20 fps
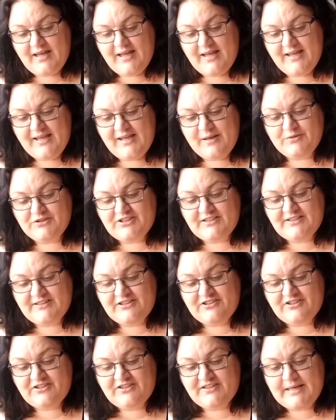it was
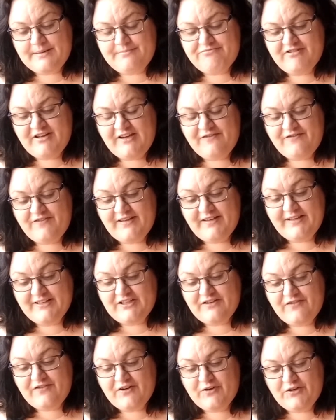temporary things, she
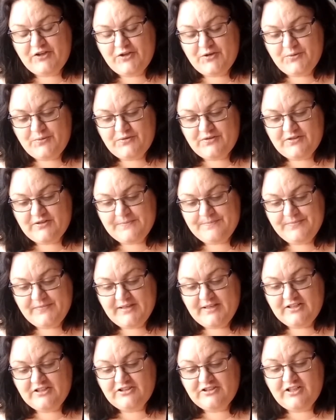felt used.
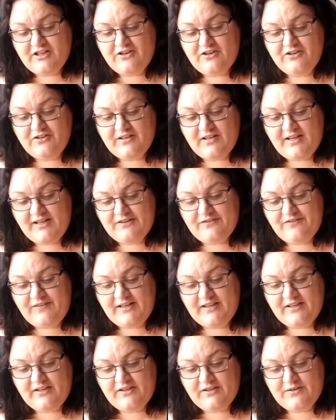She no longer liked
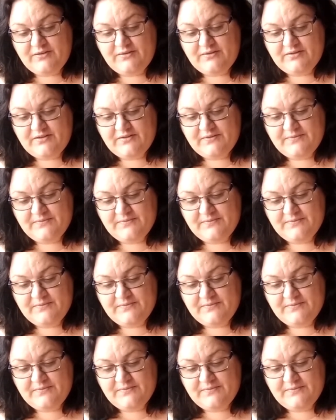feeling used.